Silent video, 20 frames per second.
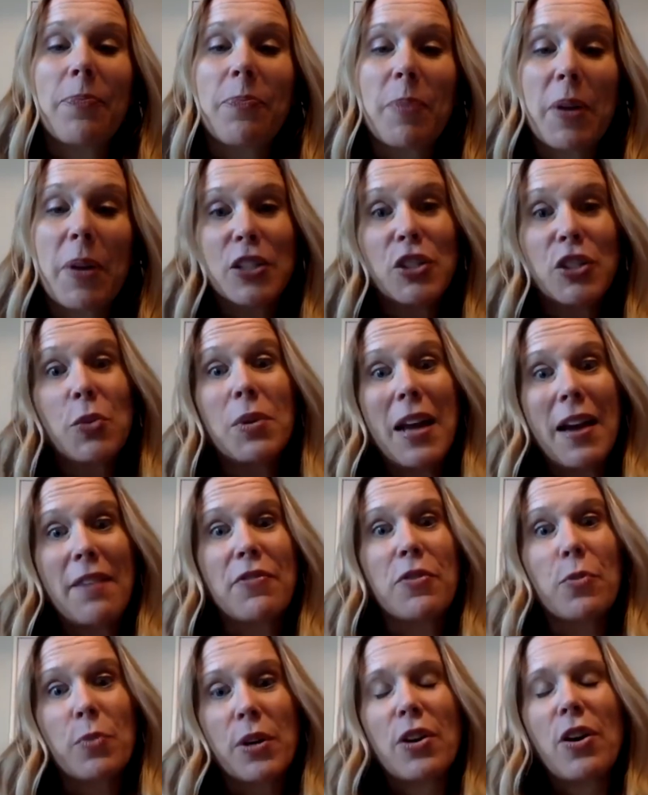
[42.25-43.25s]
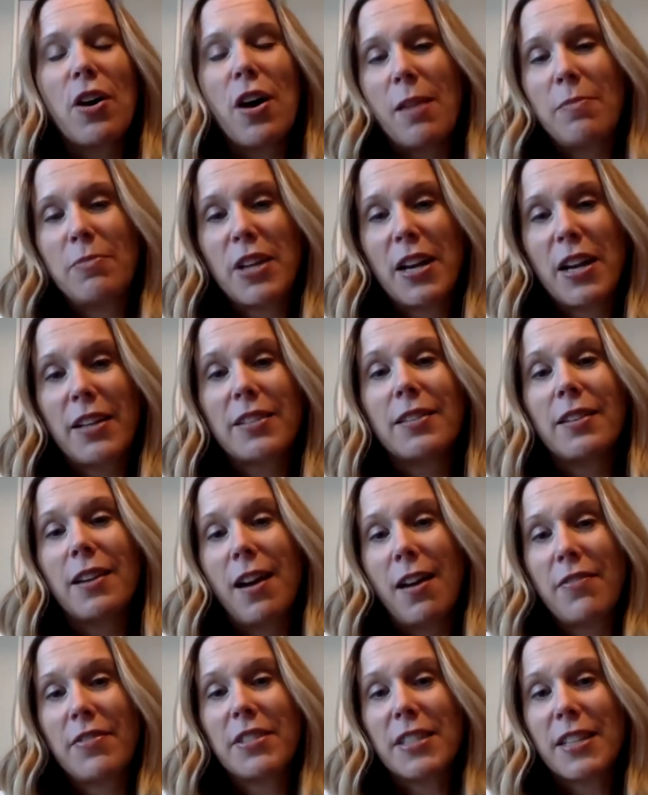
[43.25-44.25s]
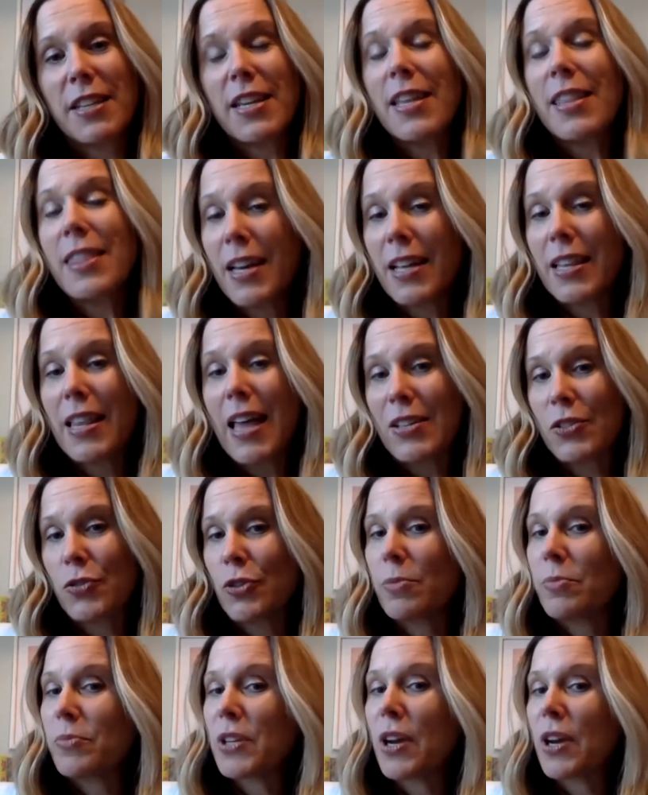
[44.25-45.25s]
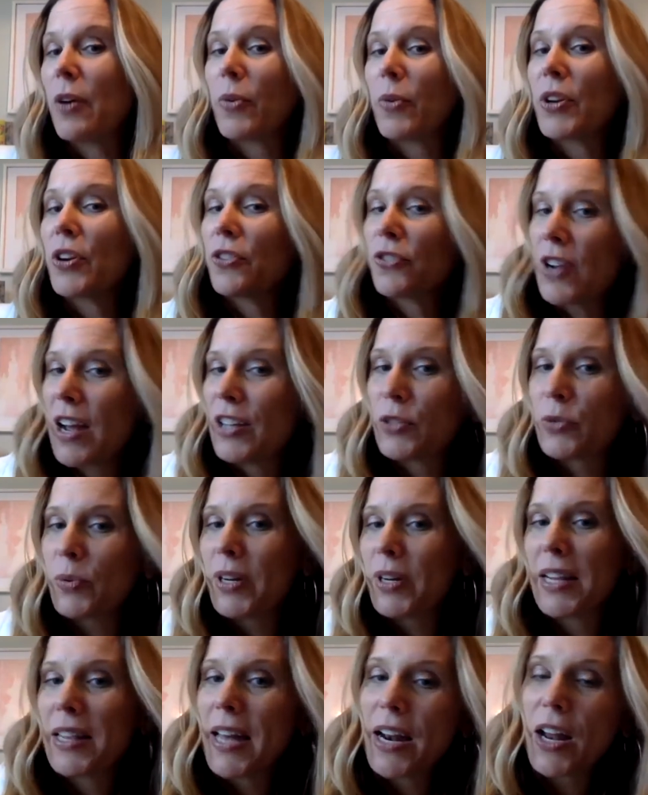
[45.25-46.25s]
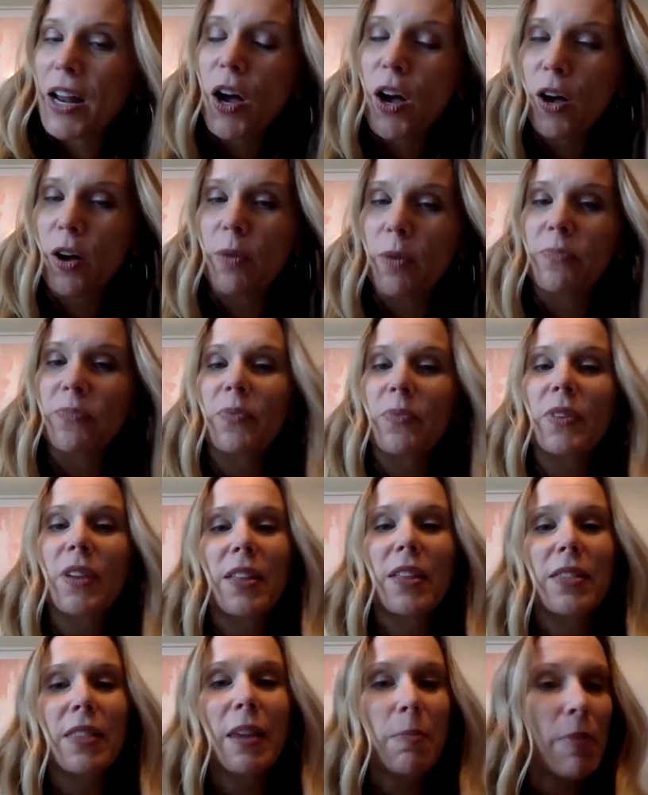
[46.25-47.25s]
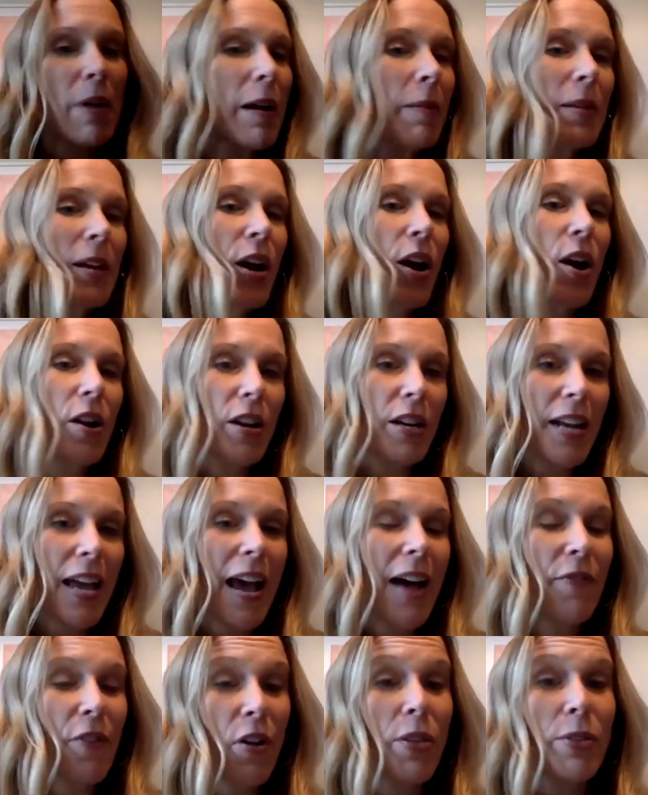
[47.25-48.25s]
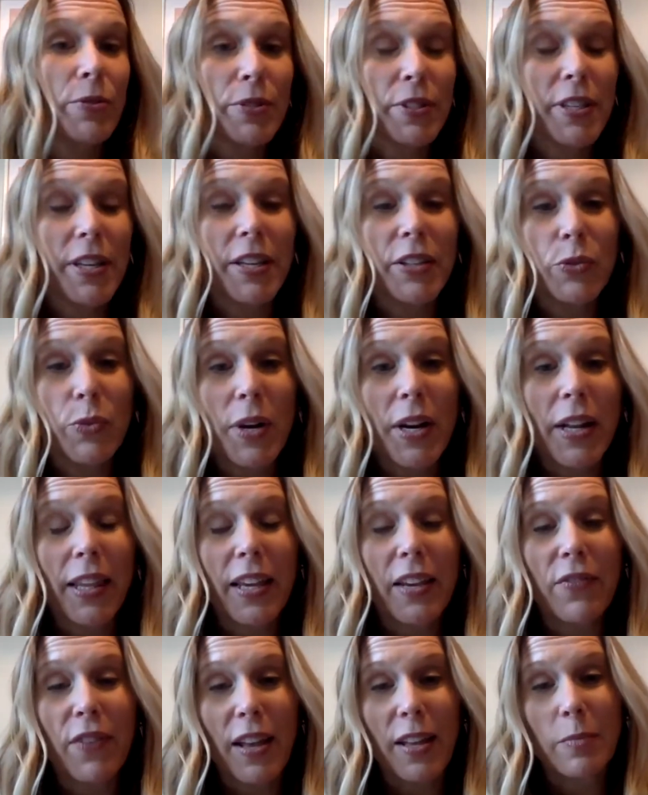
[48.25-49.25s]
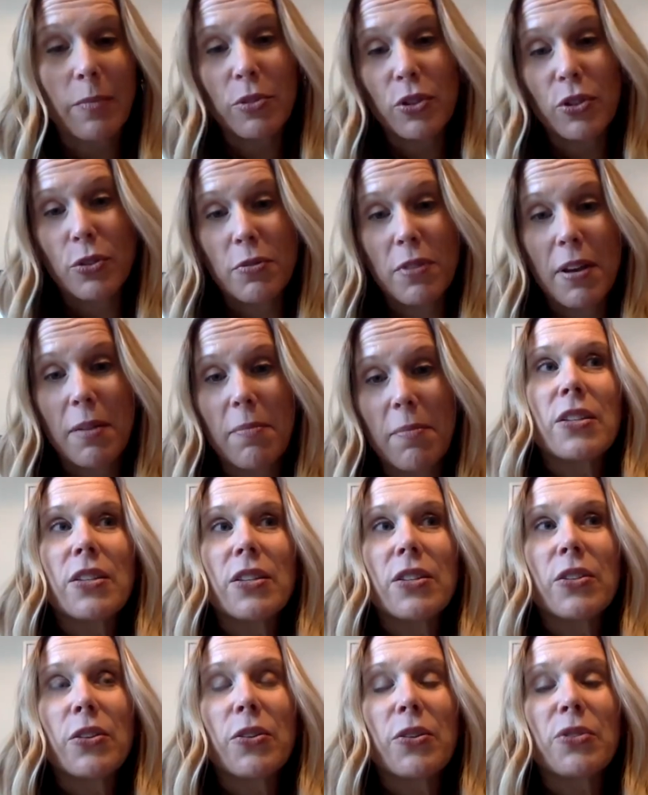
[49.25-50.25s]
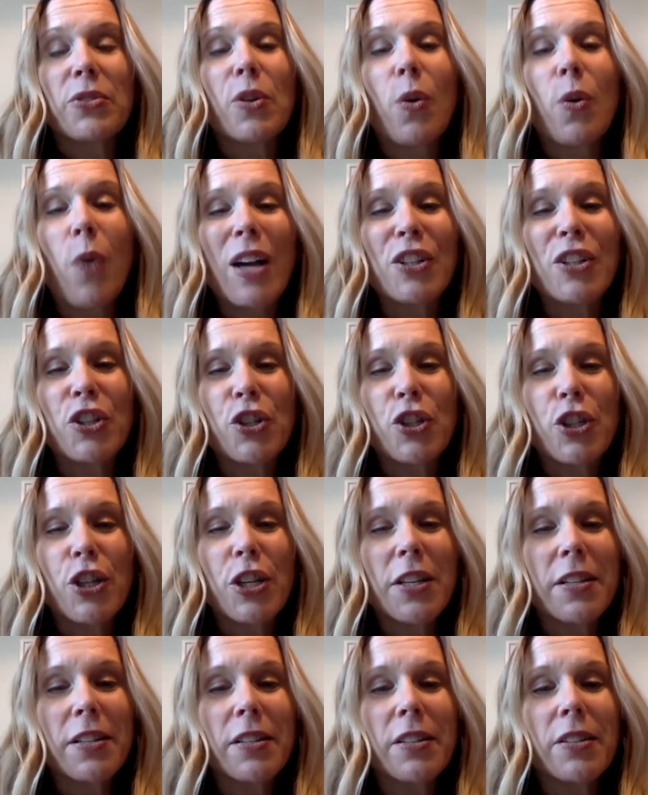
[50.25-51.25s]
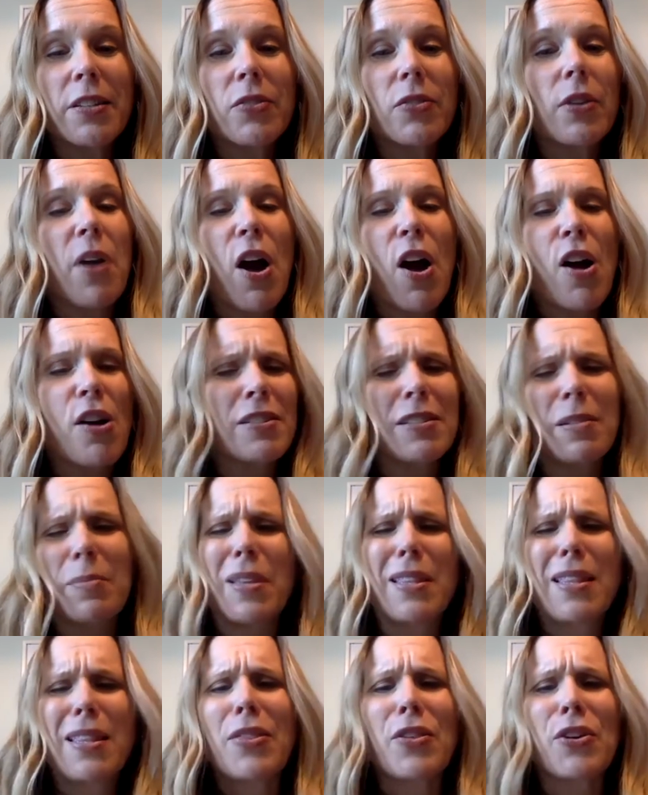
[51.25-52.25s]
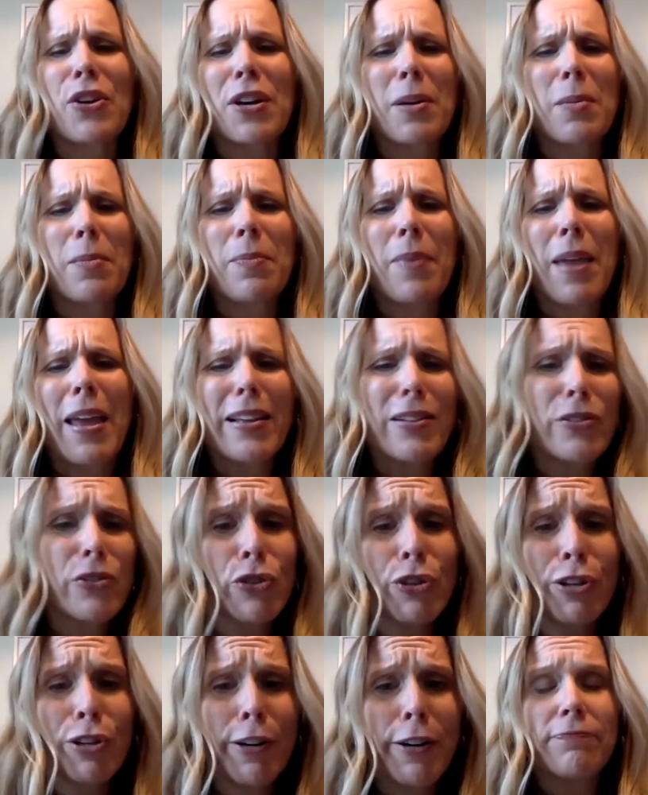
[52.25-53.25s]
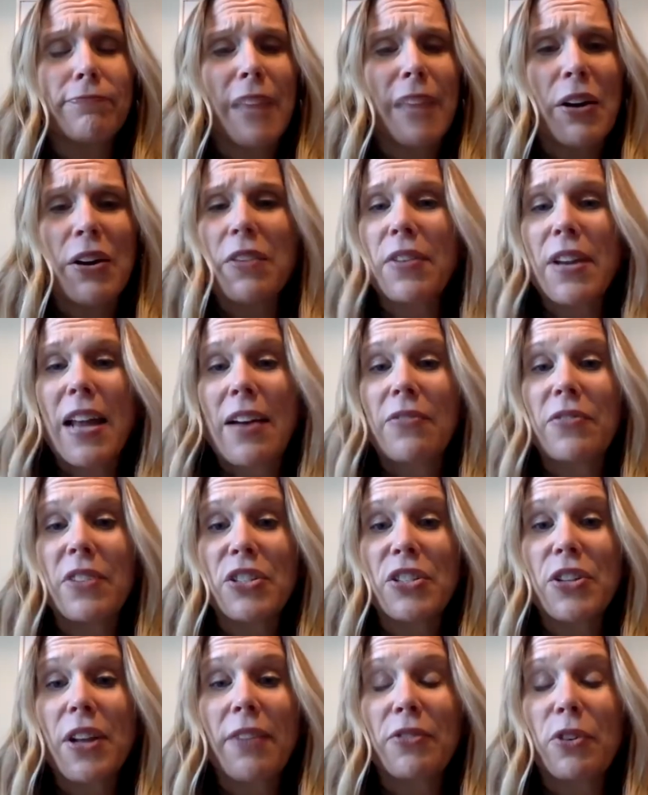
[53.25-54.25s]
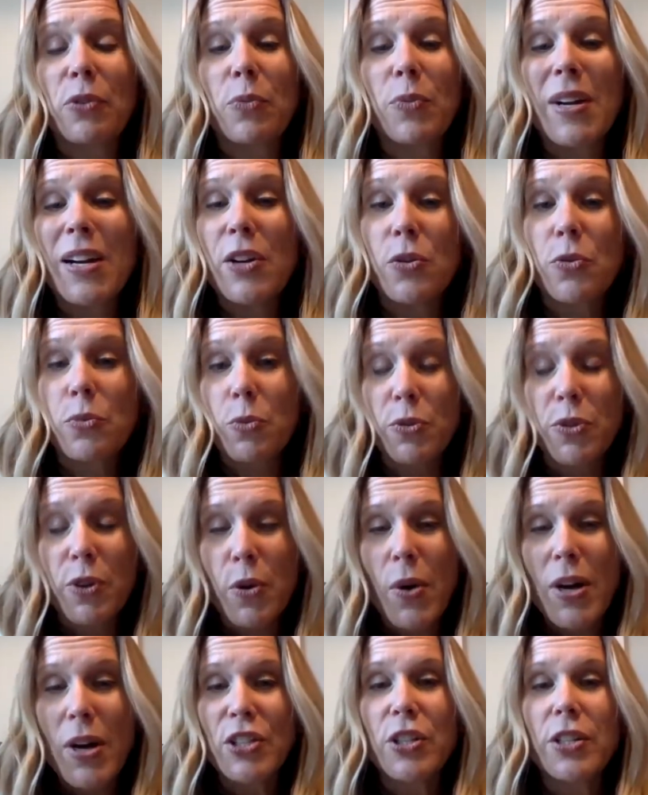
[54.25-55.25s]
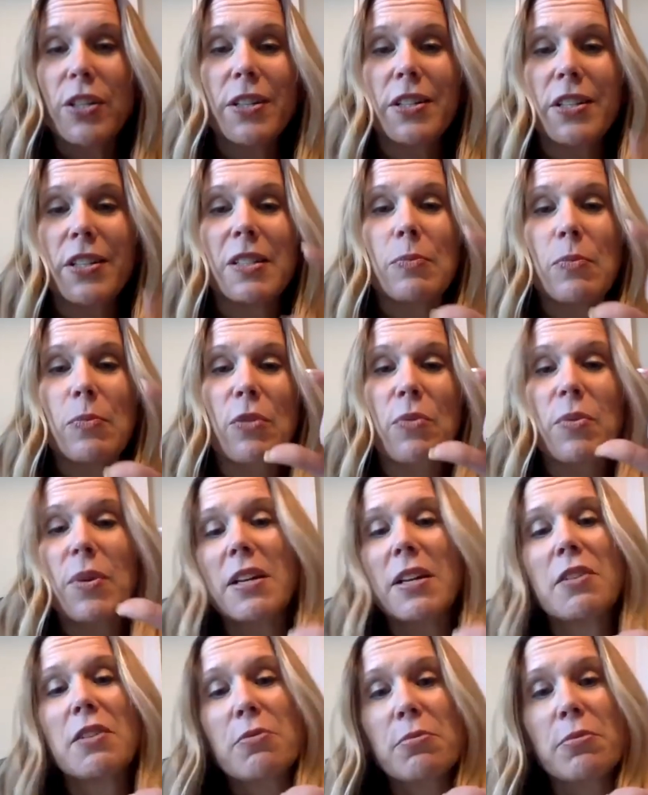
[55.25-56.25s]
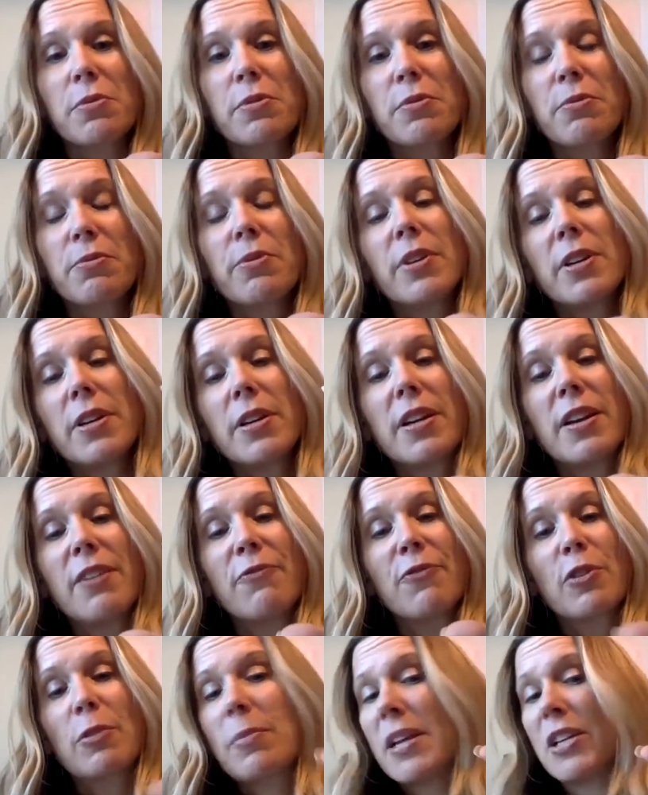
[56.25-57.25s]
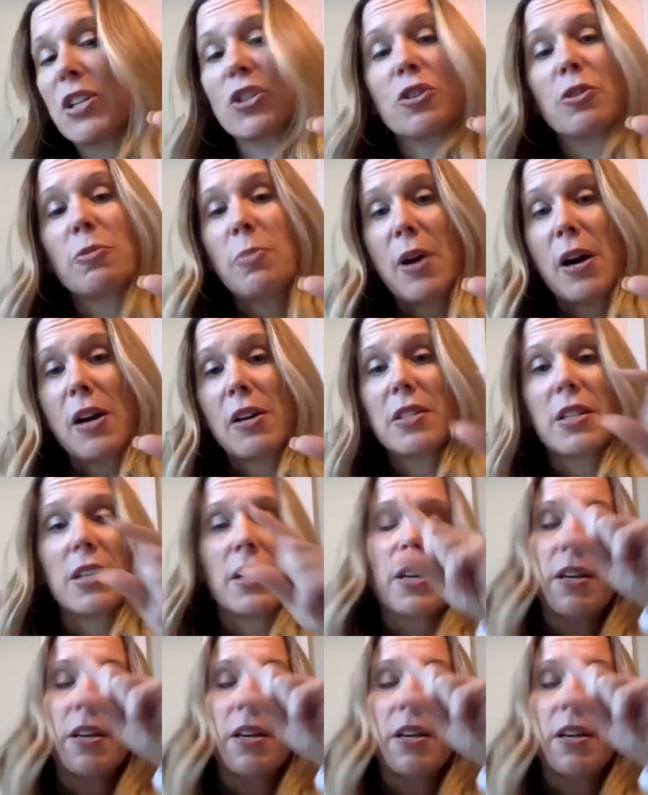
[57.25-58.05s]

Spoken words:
But she would have the real object, obviously, in the classroom. So when your child's reading that at home, they probably aren't going to have all those things readily available to them. So those questions aren't something that they're going to answer. They don't even have necessarily have to read through the questions. It's more reading through the informational part.